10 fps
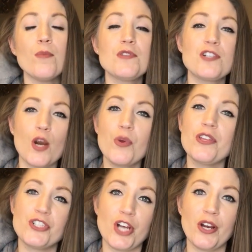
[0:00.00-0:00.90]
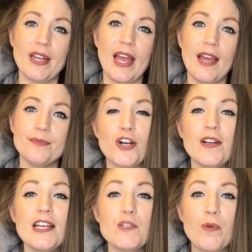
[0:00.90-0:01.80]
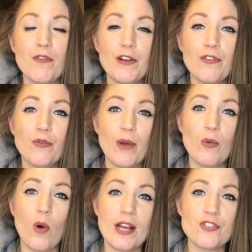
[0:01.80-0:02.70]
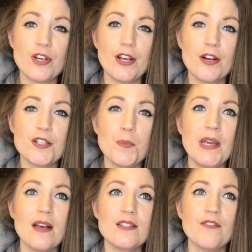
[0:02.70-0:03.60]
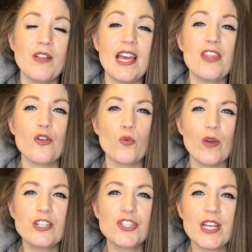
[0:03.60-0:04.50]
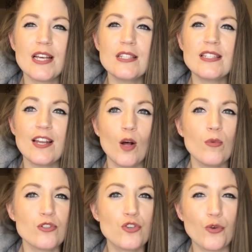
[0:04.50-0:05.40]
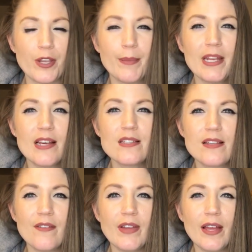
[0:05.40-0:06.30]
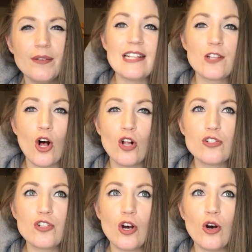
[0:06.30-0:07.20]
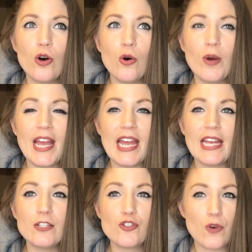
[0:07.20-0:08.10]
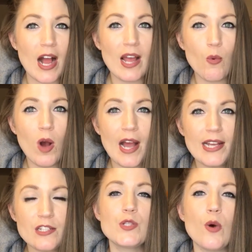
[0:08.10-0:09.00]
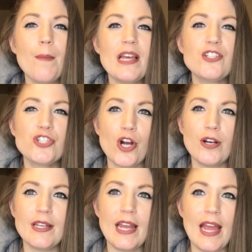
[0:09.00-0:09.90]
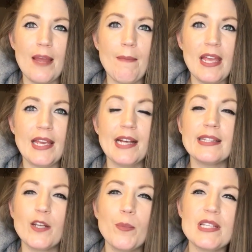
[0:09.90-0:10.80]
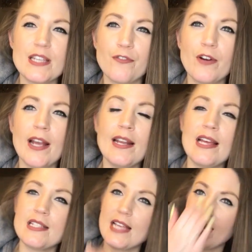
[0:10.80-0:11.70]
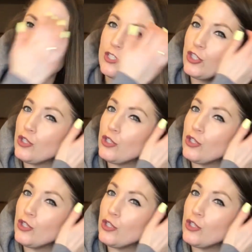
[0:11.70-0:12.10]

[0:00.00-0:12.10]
start with the Chardonnay. Chardonnay is perfect for red wine drinkers because of like the richness and almost creaminess of it. It's also a dry wine. So what makes Chardonnay making a little bit different is that it's